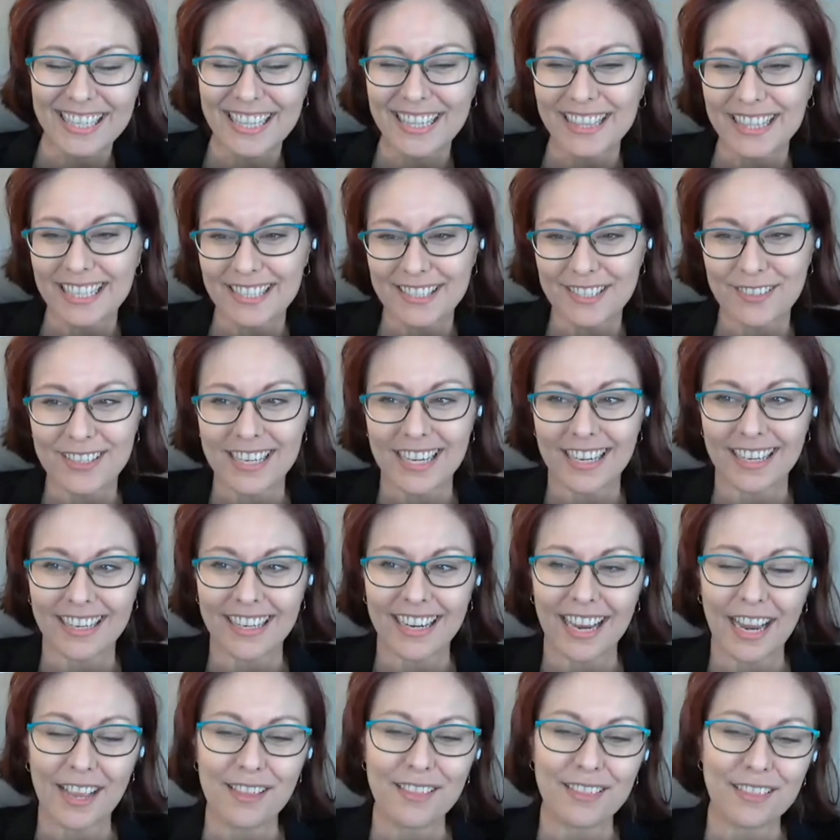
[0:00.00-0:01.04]
That's
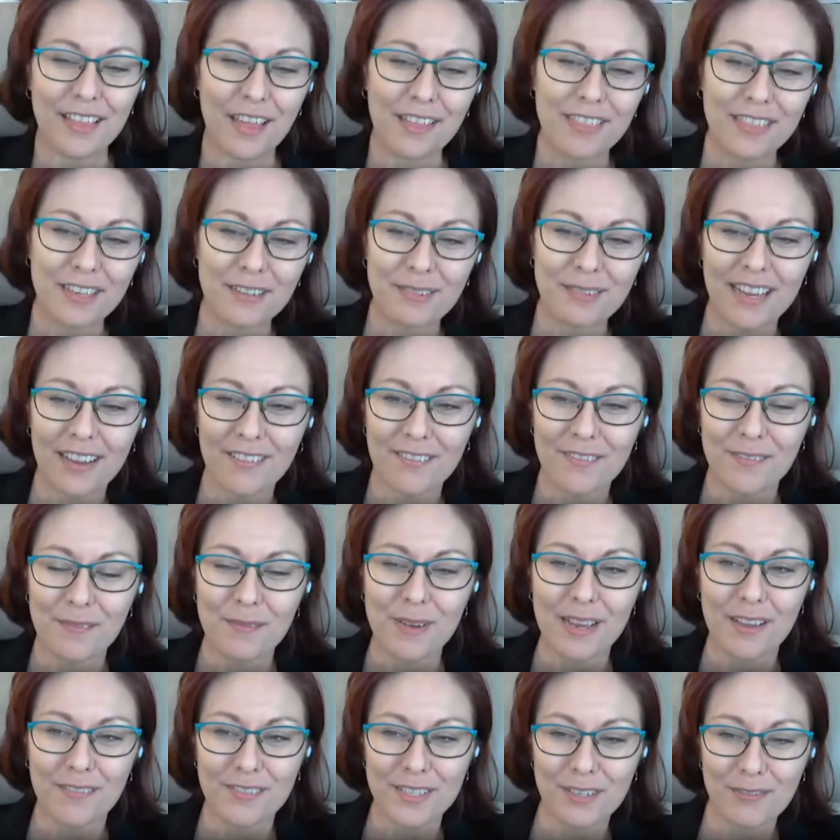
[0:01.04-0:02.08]
okay. I think
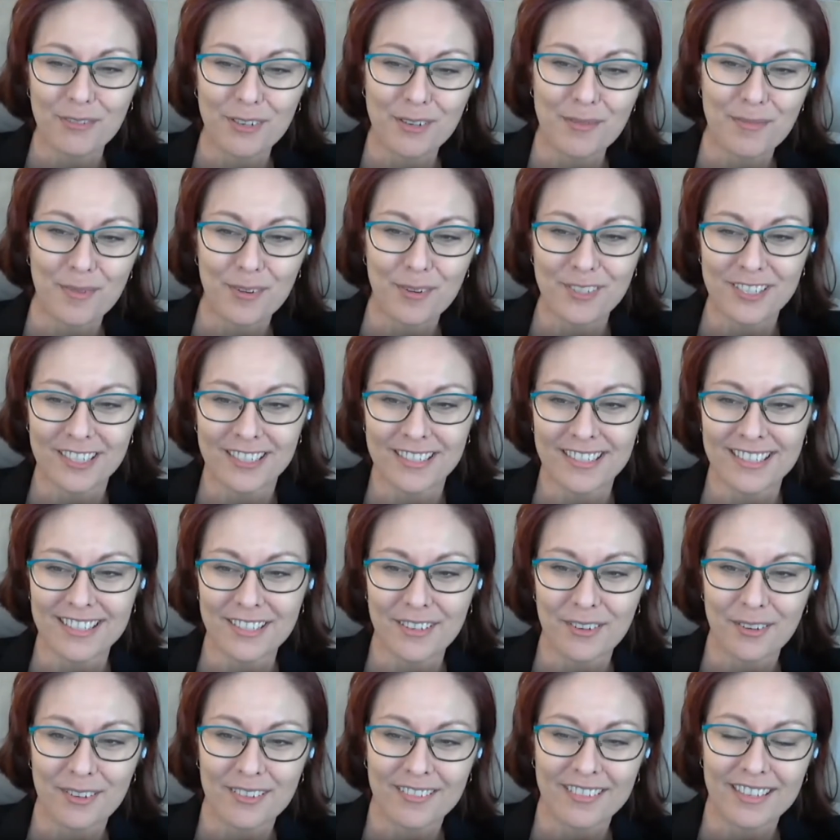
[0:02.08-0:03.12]
we have different approaches,
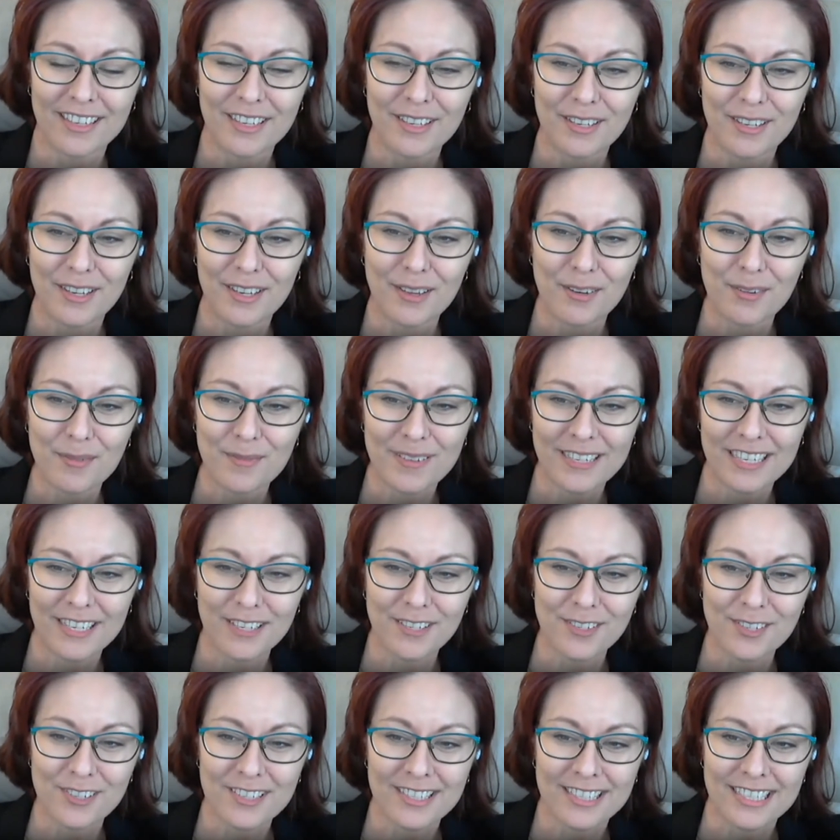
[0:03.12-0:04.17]
so it'll be
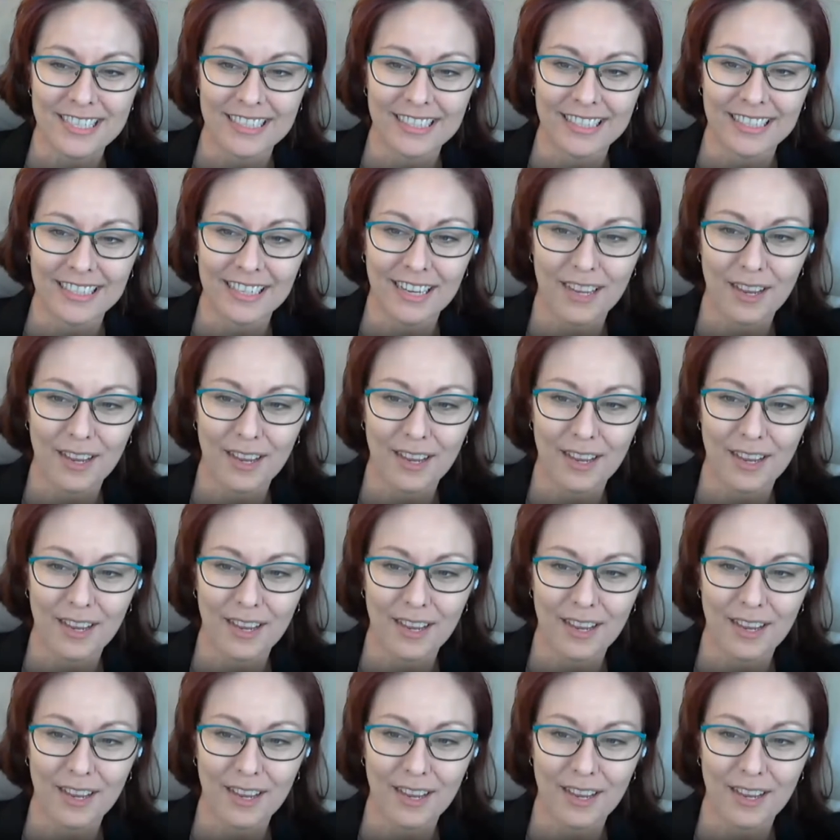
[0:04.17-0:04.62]
interesting.